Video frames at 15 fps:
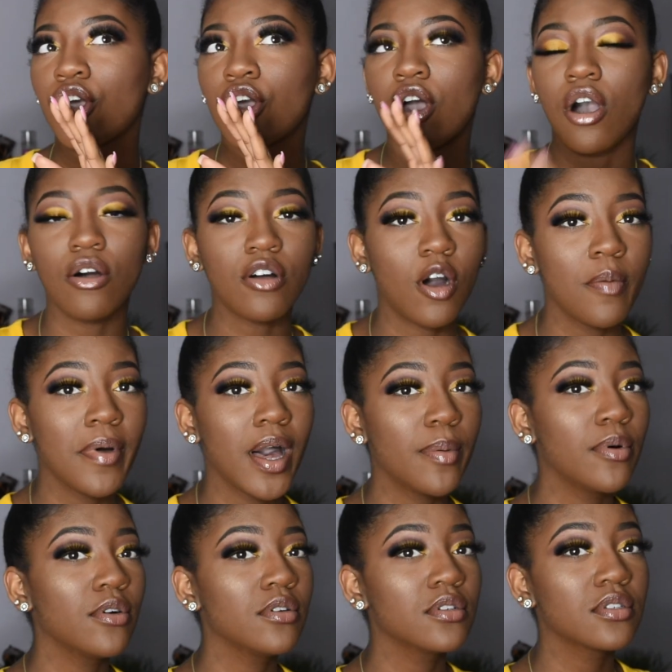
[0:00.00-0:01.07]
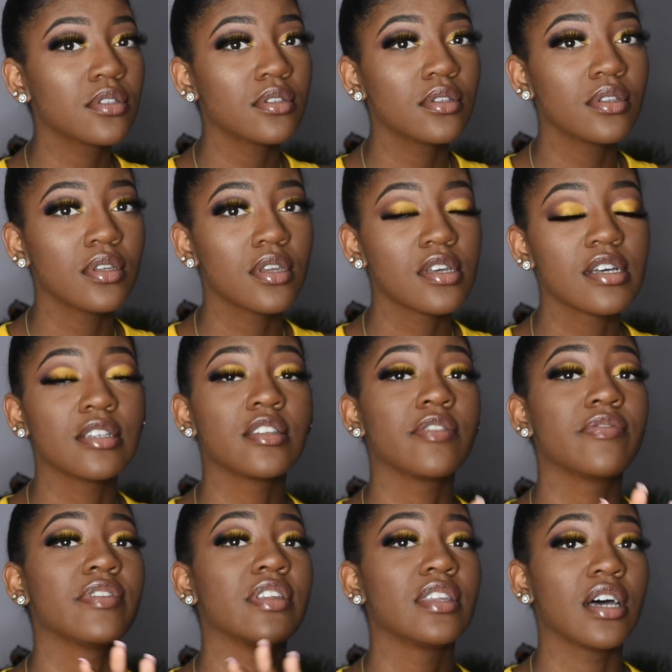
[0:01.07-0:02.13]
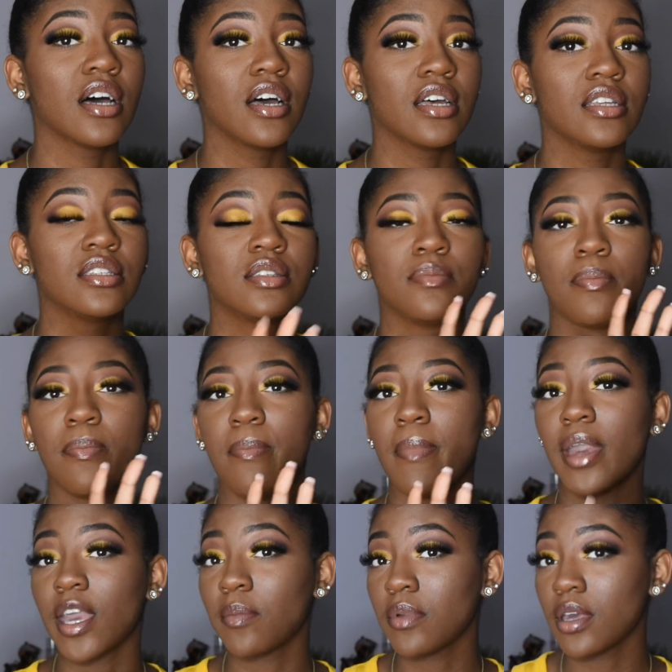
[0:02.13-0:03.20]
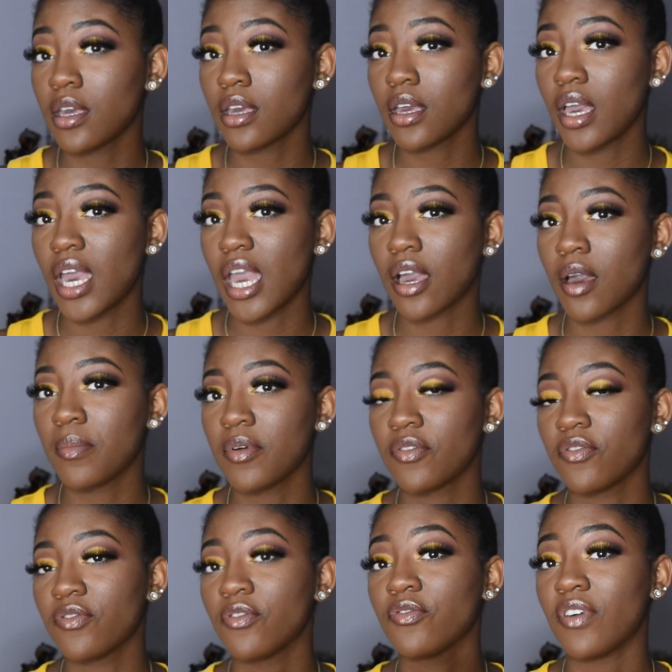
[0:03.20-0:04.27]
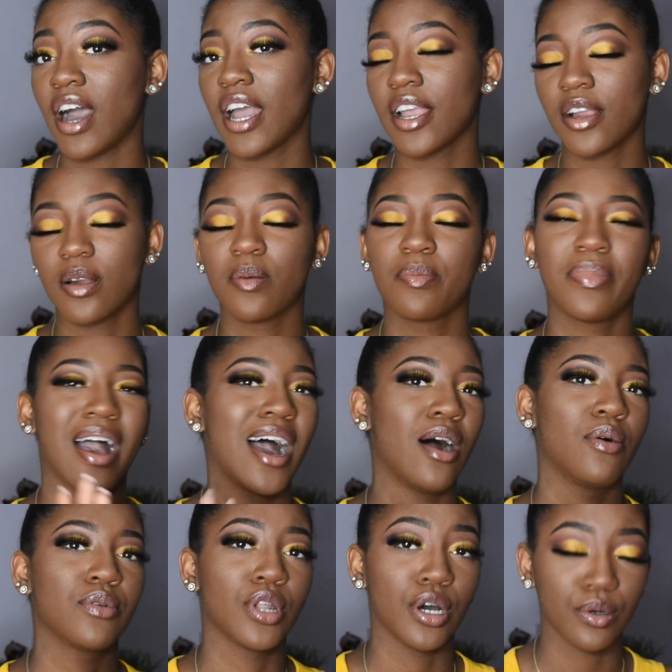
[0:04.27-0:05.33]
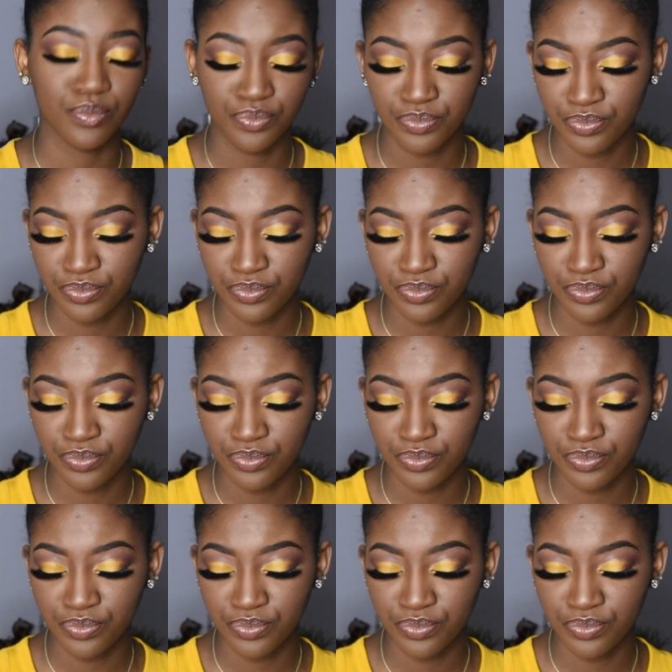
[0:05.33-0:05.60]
Cocoa Pebbles? Because if it does, maybe it could be fire, but I don't know.